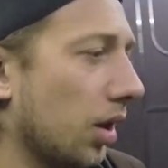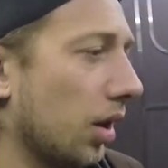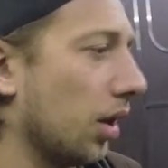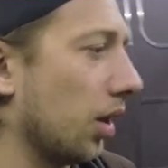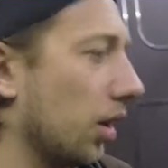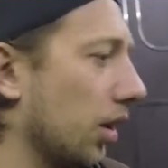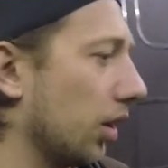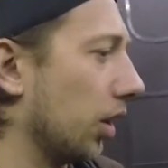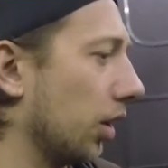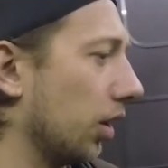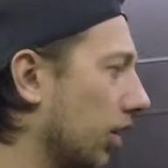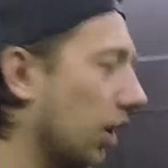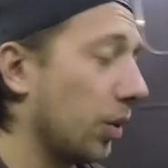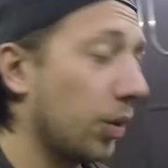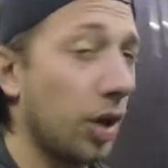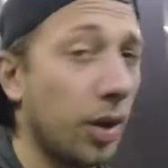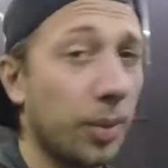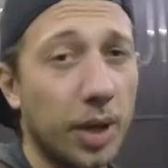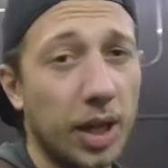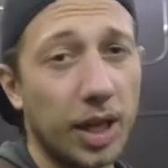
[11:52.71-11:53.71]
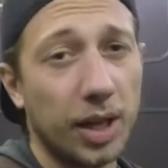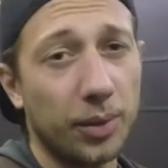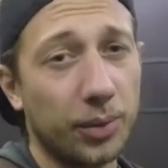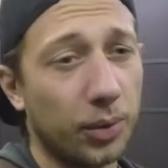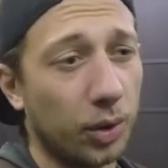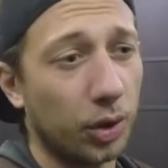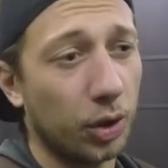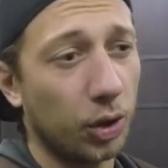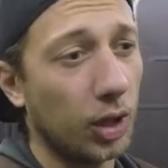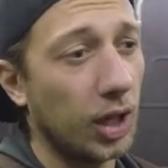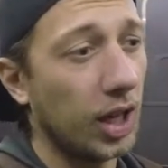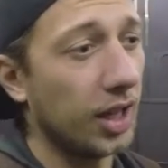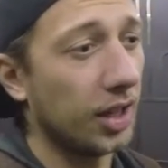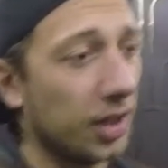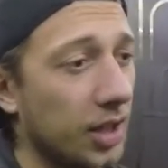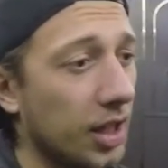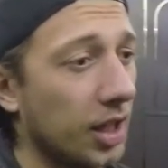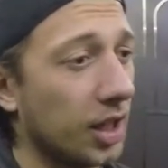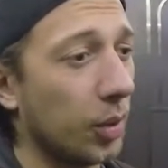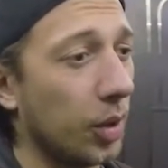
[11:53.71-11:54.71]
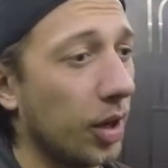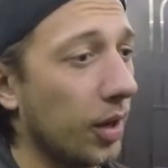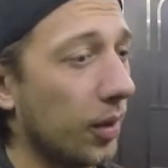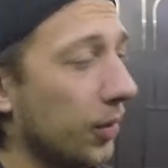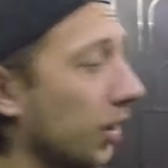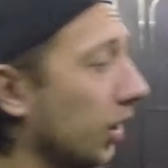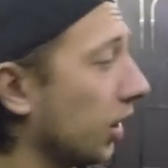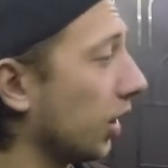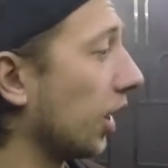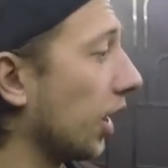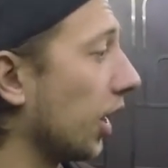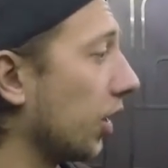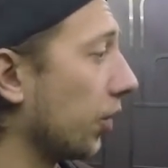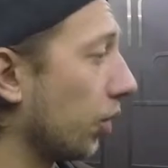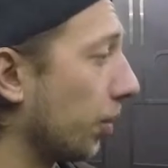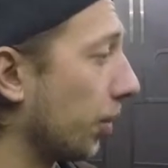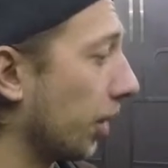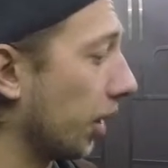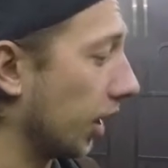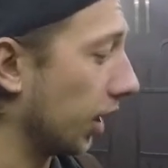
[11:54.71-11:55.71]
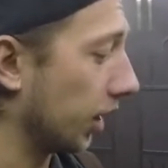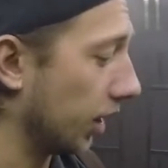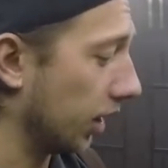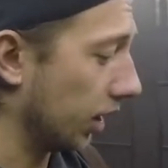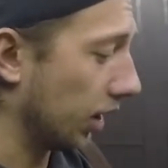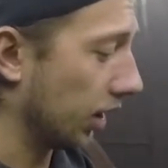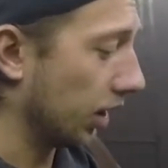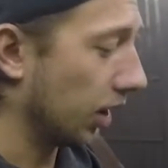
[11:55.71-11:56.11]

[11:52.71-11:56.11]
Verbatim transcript: partner. I won't pay him for a new lens anyway if I can get it repaired.